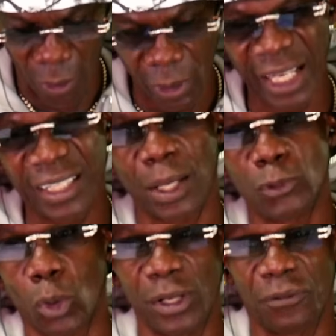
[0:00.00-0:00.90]
this? I'm
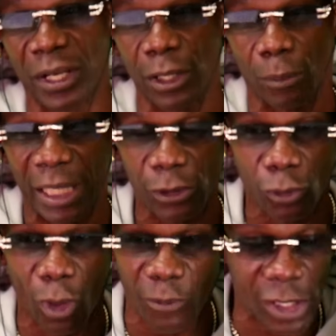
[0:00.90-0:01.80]
doing a video. I'm letting you
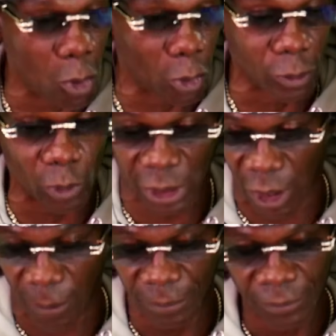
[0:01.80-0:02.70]
know I'm recording. What's
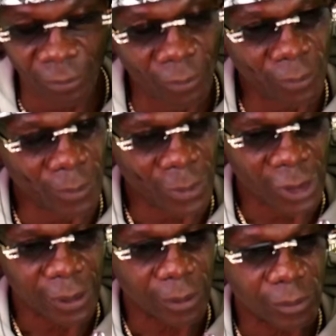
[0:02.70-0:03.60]
up?
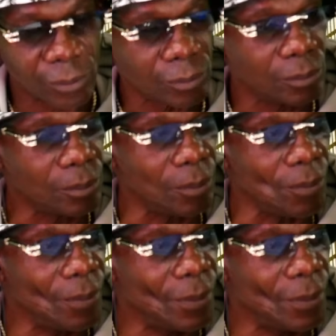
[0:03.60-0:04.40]
Oh, good